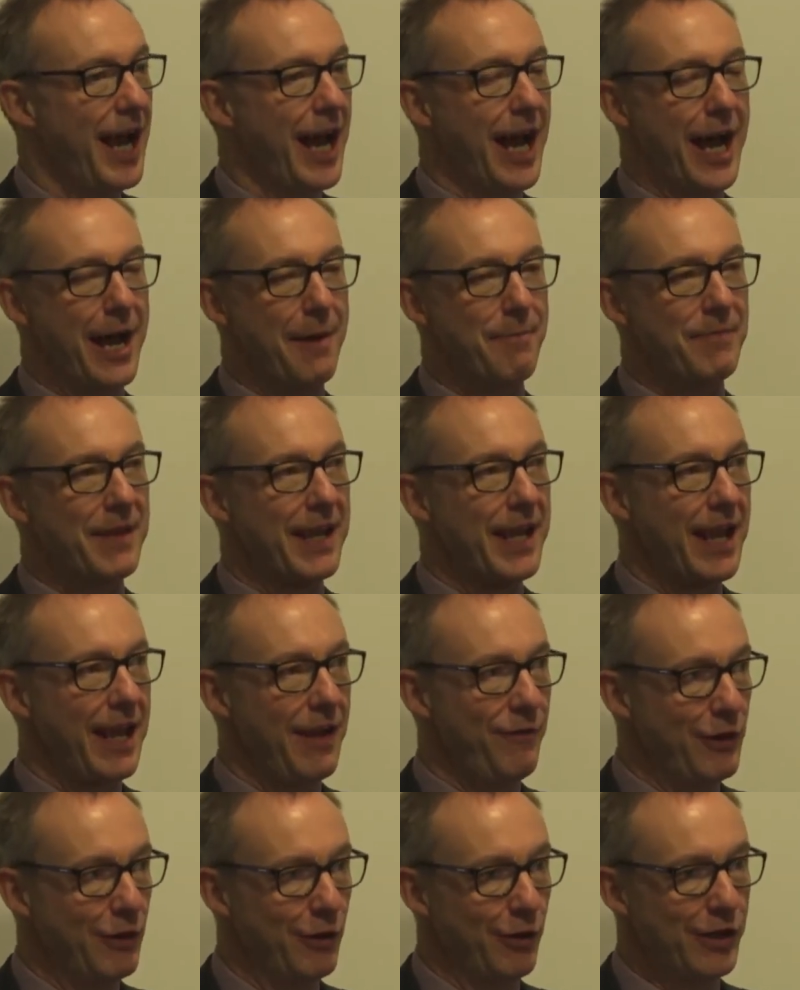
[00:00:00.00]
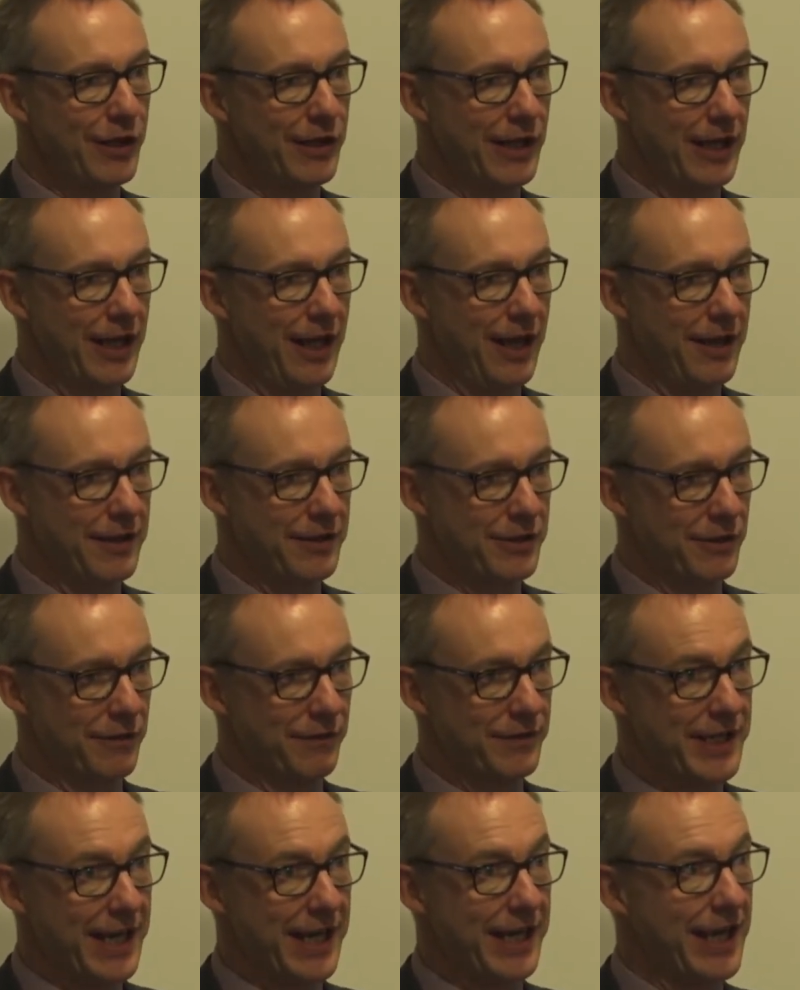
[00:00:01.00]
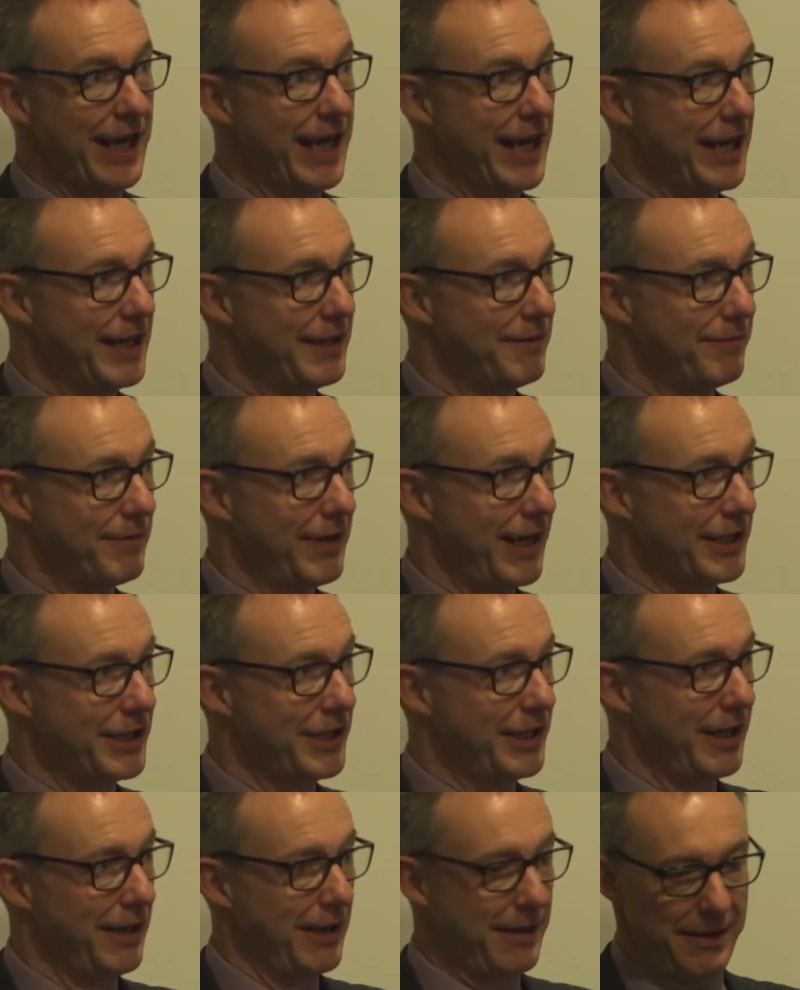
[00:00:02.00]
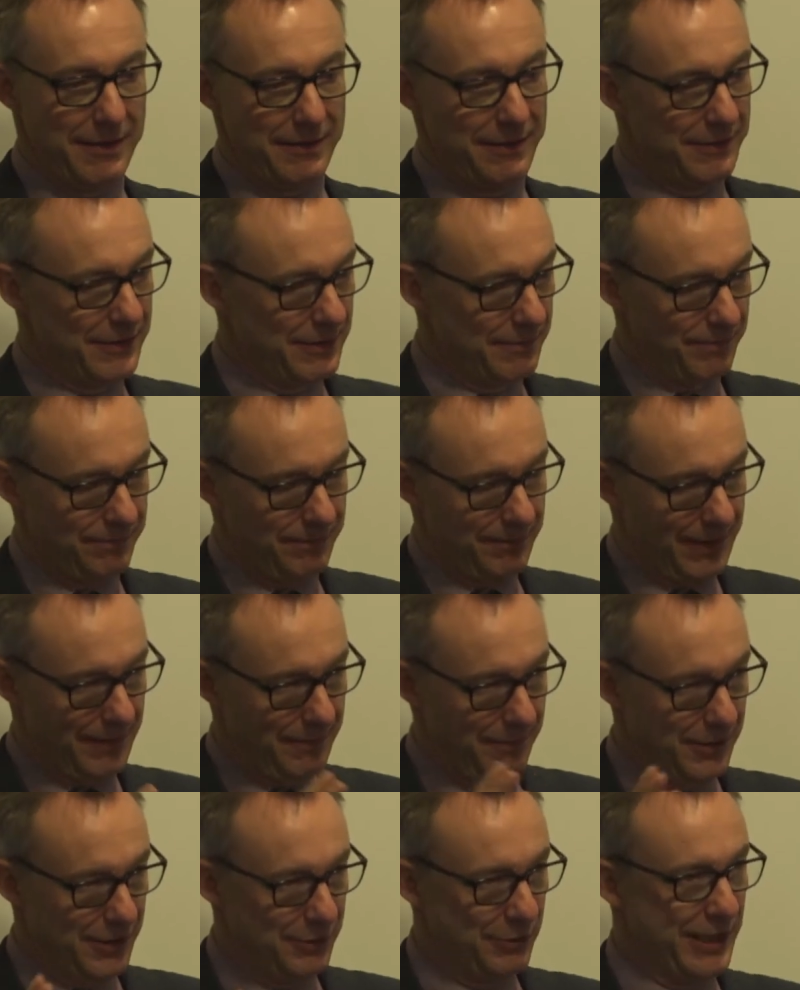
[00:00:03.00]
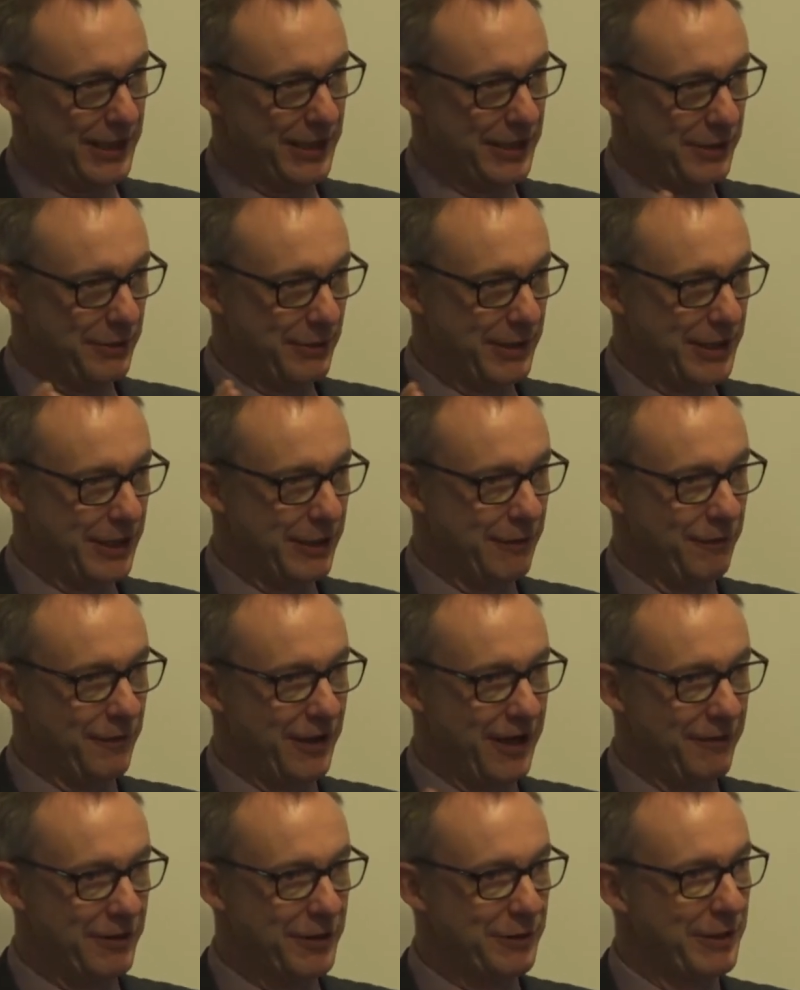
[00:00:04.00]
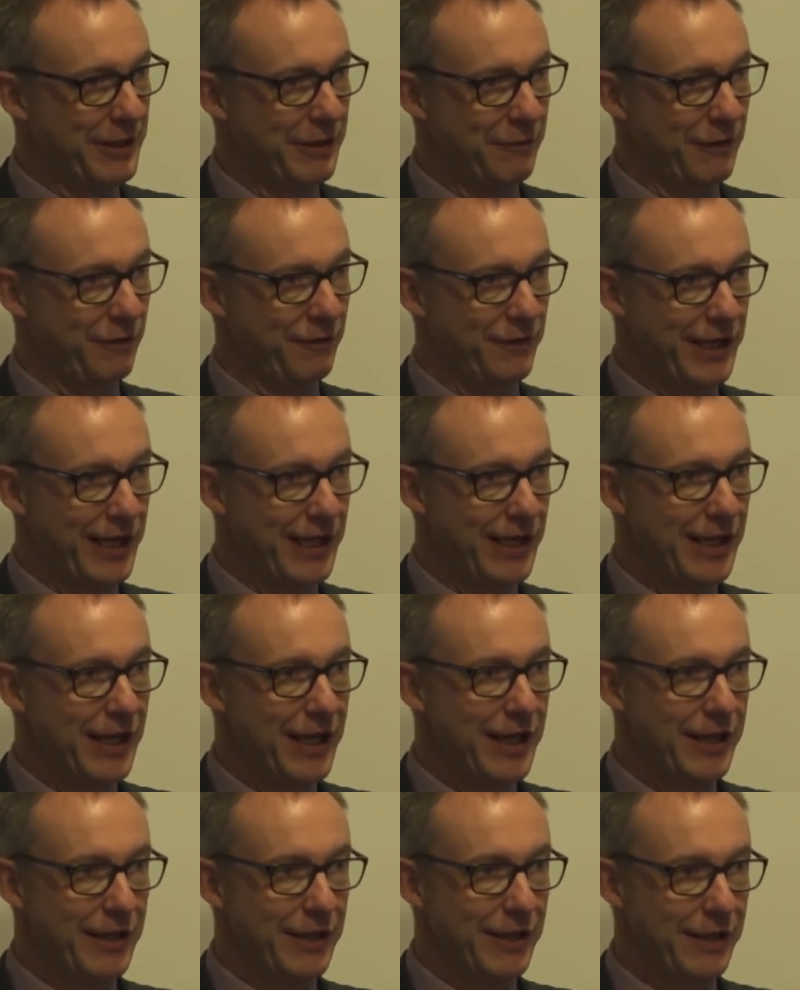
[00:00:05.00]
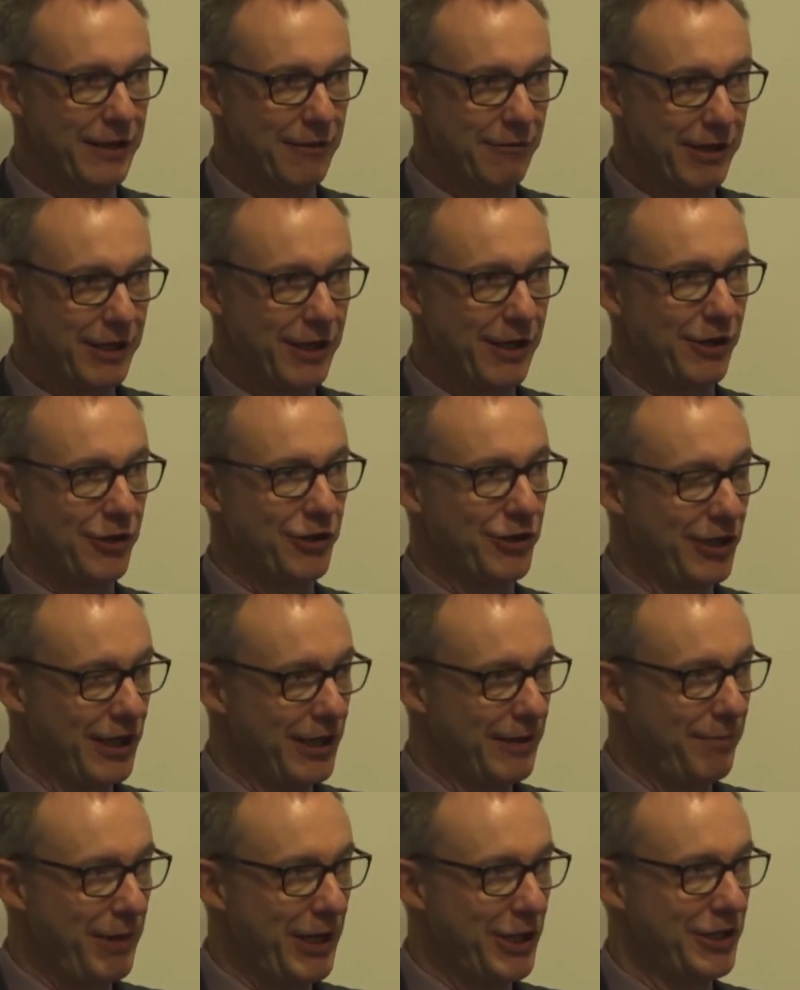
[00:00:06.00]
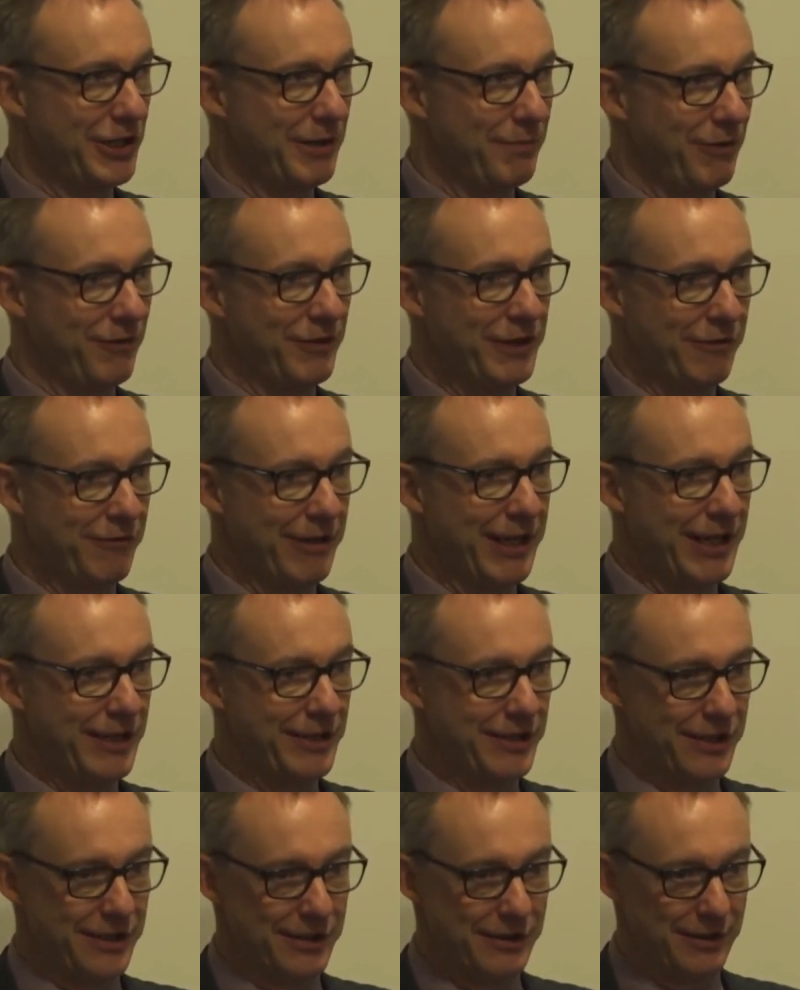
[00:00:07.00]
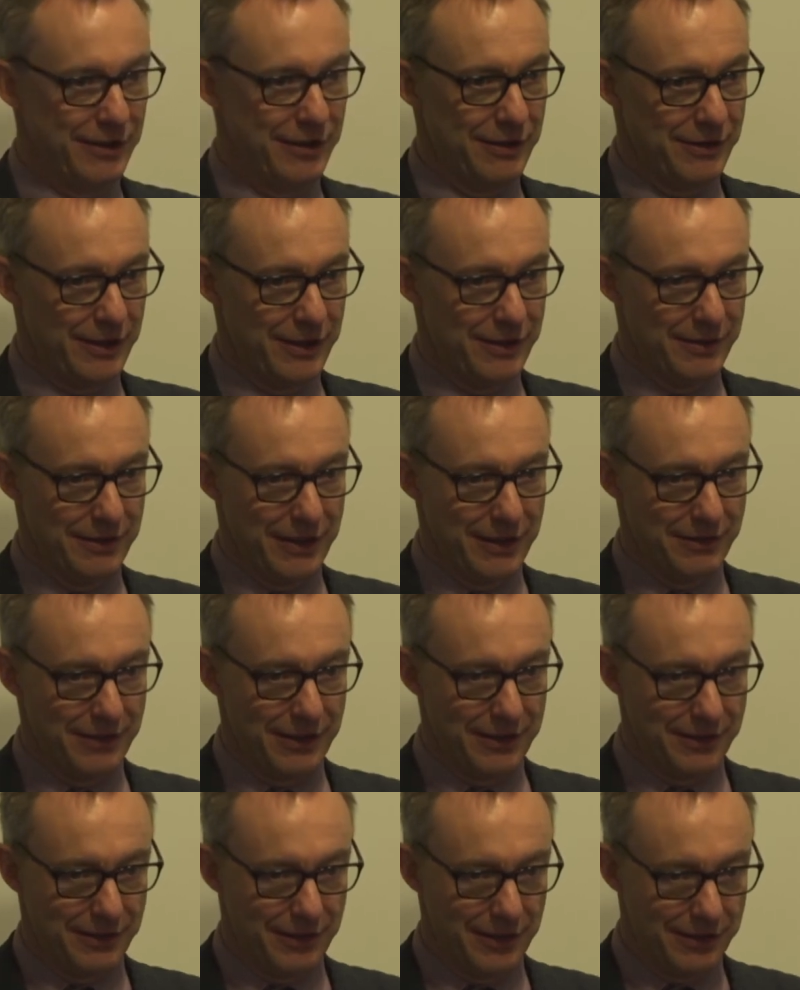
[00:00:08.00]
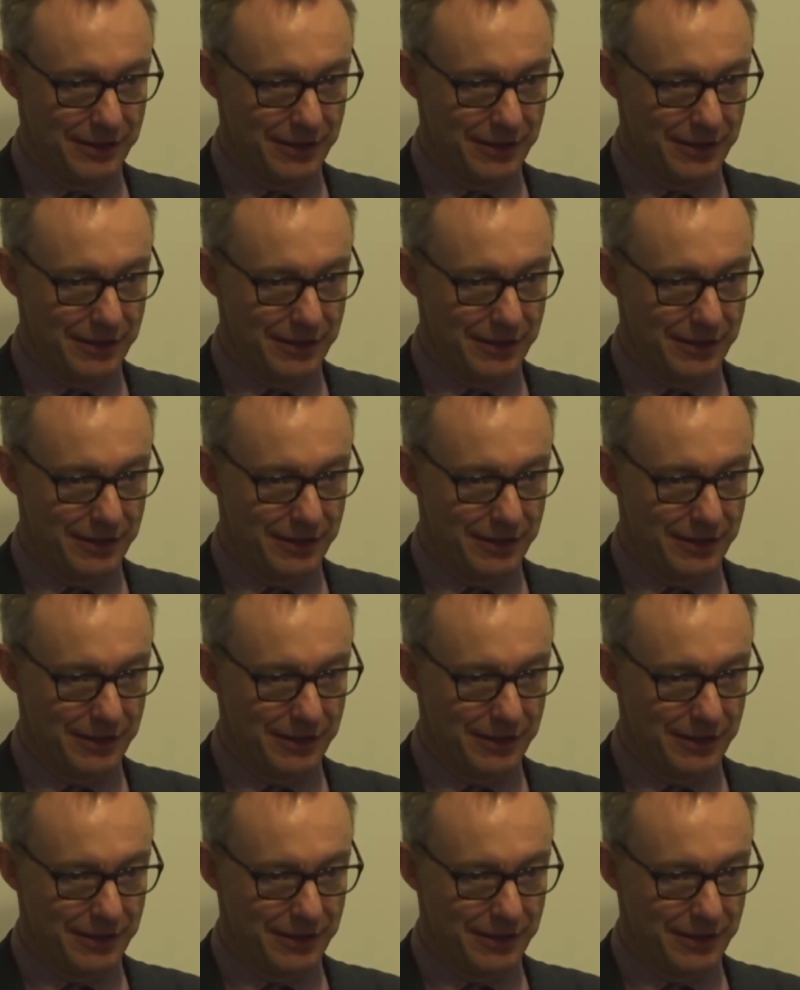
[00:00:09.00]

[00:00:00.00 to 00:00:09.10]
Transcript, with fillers: Um, if you look at the last sort of decade, actually, uh, between 2005 and 2015, the reduction in pensioner poverty rates has, has, has, has,